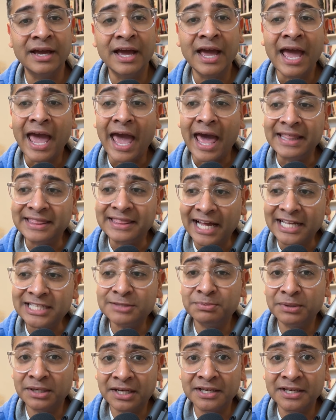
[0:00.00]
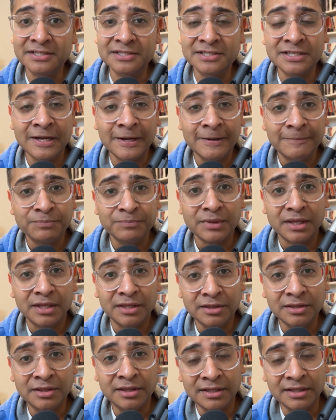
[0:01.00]
and that's because
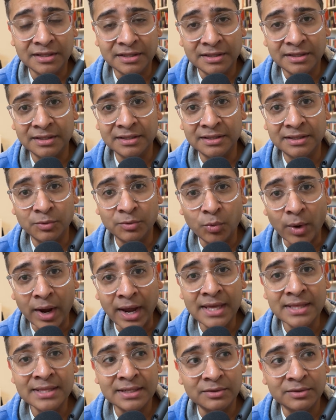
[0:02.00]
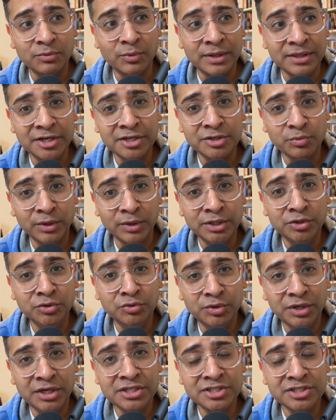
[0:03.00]
the way that when you
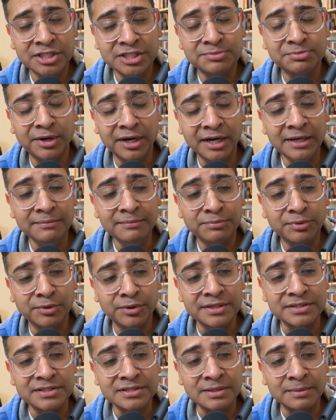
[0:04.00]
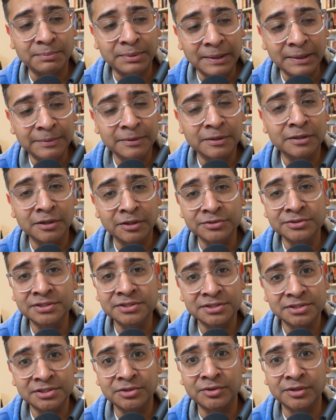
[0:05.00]
reach these breaking points, the people closest
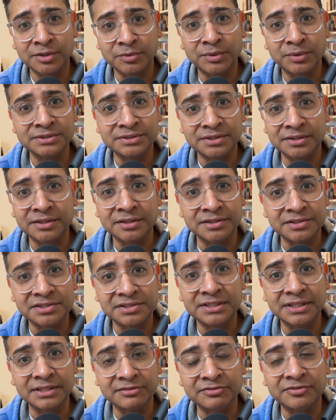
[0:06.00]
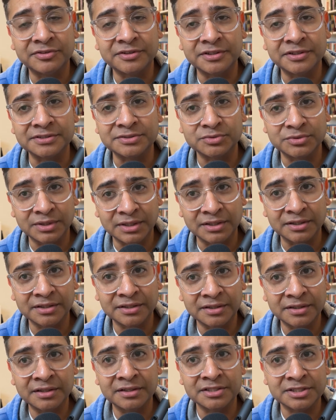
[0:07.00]
to you are the ones that are going to see it first. They're going
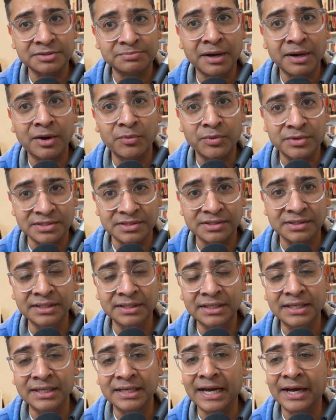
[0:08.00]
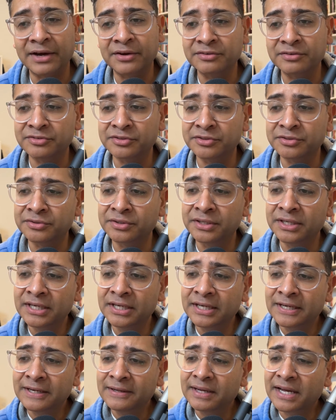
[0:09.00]
to spot what's leaking out of you.
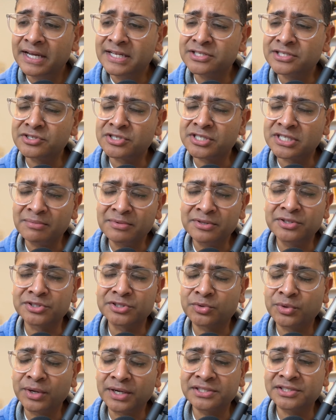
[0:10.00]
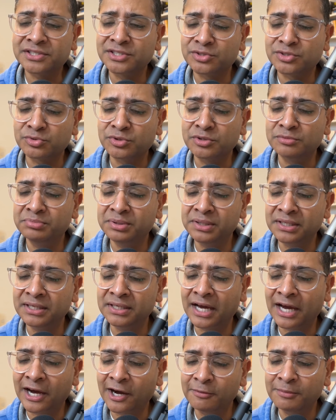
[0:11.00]
And so some of those questions would be,
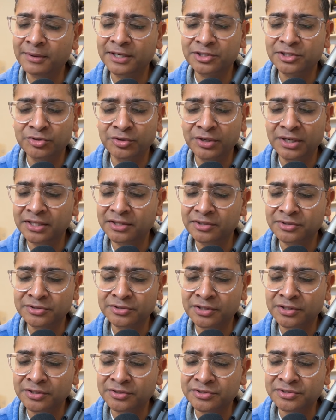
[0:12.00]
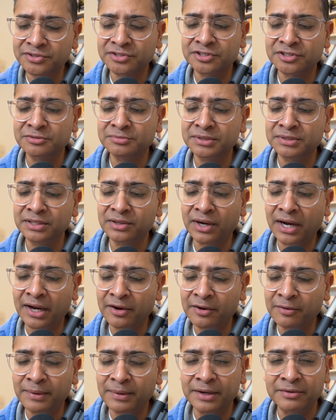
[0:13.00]
how am I treating those closest to me? How
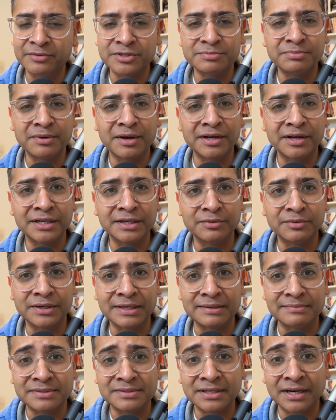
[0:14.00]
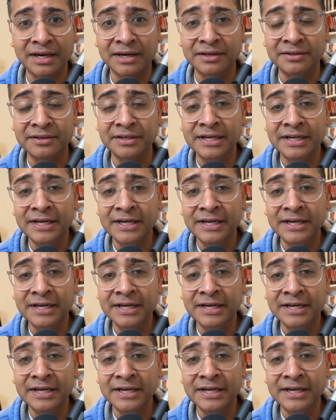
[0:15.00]
am I responding when I'm tired?